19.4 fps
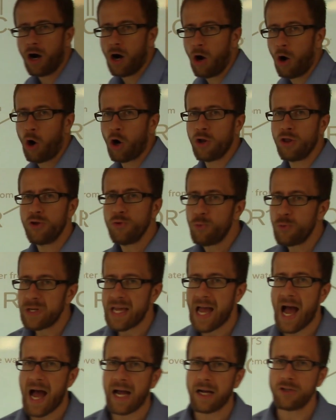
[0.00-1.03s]
are the
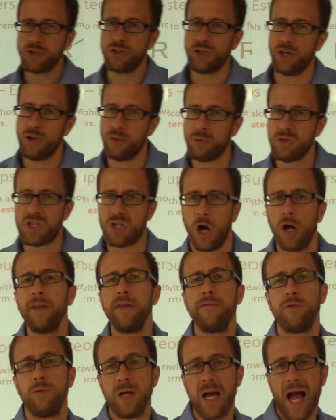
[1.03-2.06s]
result
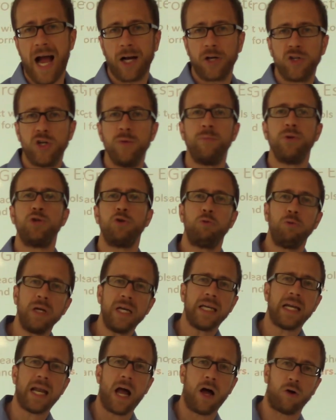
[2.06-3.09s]
of a reaction
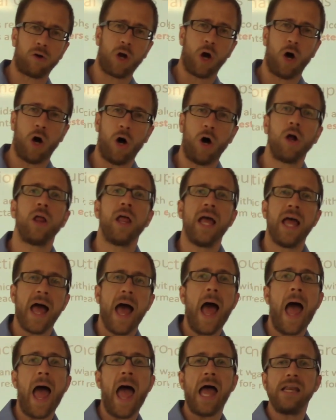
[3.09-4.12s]
between an alcohol
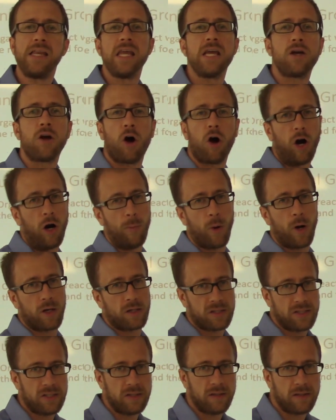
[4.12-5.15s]
and a
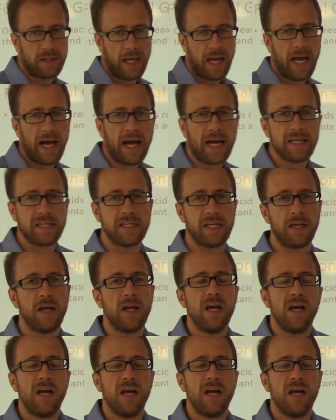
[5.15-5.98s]
carboxylic acid.